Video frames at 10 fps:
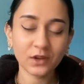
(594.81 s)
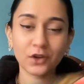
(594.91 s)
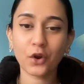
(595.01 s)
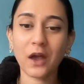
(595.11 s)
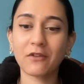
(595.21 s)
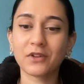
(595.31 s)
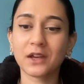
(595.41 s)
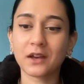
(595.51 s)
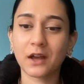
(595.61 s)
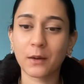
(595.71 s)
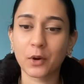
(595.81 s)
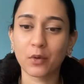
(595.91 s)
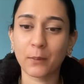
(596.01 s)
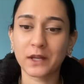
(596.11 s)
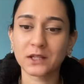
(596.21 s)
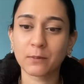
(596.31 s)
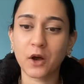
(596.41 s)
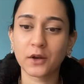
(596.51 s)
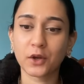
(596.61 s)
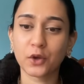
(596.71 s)
you know having um, a romantic
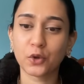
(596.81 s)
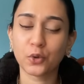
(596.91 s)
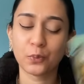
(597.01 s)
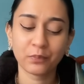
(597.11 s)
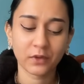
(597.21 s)
partner who